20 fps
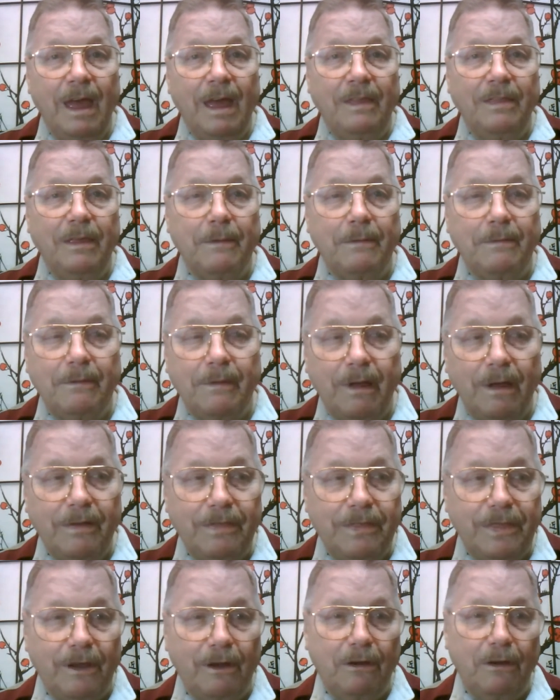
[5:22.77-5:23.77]
the
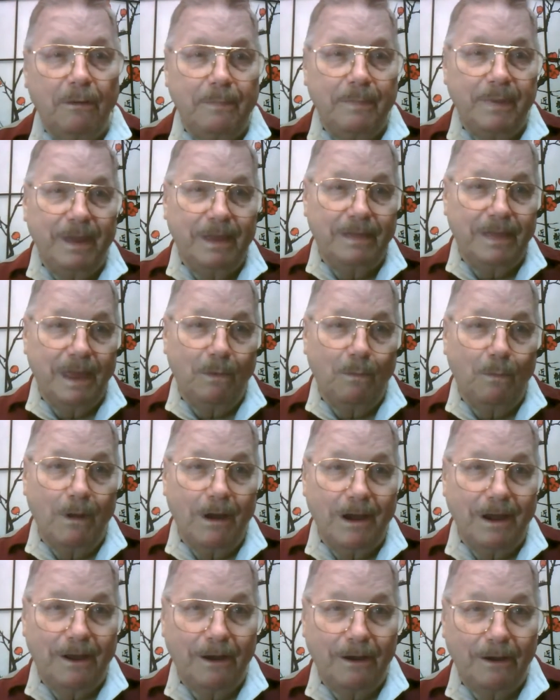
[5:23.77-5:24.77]
therapy they
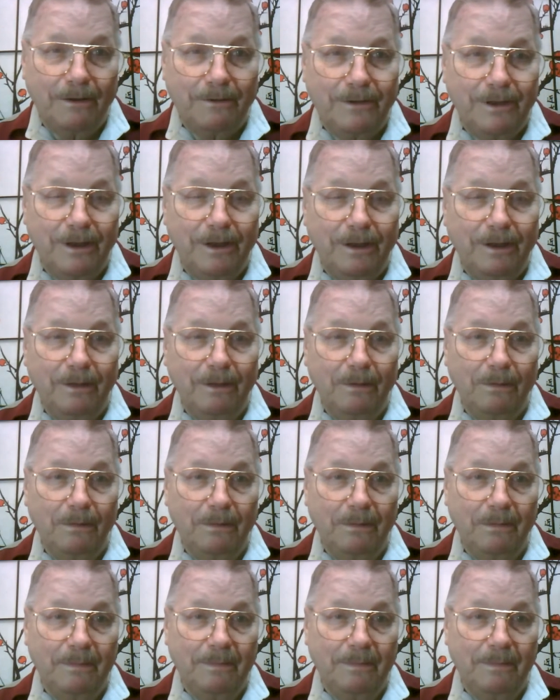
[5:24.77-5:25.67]
wanted her to do.